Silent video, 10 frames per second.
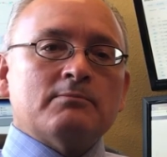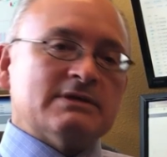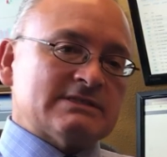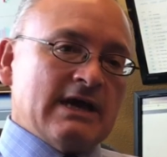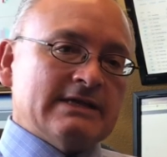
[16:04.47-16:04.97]

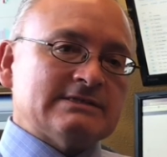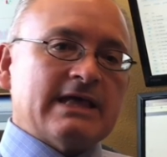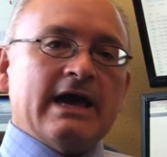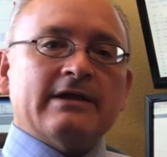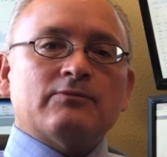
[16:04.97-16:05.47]
Besides
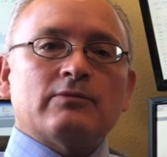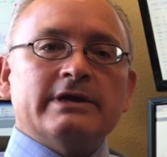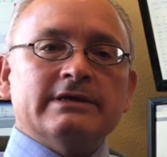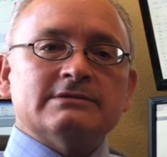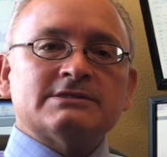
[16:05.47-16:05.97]
that,
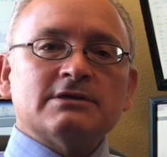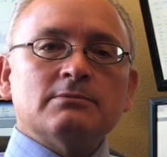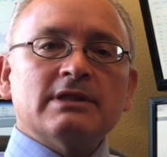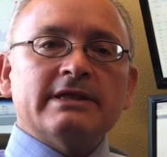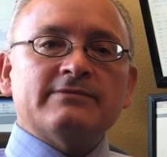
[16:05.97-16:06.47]
we still
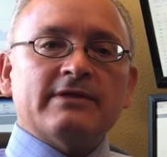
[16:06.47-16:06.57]
believe